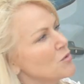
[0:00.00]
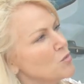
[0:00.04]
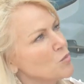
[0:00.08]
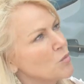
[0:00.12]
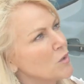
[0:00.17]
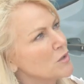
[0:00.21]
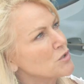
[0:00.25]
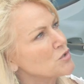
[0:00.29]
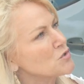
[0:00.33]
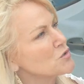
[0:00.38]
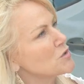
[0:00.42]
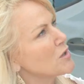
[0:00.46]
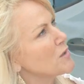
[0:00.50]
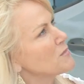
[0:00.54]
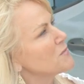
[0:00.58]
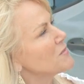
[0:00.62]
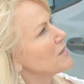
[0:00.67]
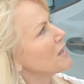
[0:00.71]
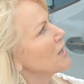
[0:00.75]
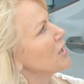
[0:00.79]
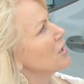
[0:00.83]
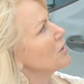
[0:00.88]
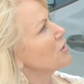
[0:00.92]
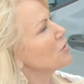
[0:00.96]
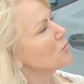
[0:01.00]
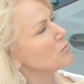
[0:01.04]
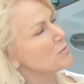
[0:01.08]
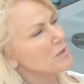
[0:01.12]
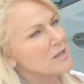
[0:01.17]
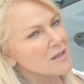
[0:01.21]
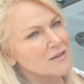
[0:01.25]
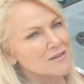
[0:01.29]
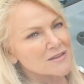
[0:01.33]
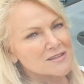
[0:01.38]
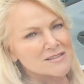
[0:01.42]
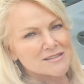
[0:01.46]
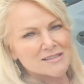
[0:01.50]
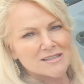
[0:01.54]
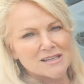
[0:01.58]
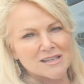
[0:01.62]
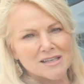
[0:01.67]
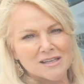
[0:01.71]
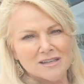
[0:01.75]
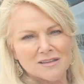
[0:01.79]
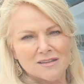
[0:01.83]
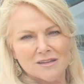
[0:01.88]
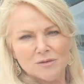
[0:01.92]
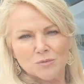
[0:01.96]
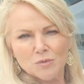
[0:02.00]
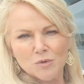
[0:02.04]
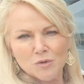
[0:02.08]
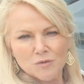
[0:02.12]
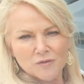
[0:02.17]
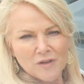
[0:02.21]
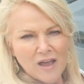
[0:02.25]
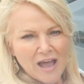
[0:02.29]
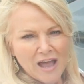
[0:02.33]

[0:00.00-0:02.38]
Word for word: Once you're up there, you'll be able to see the roof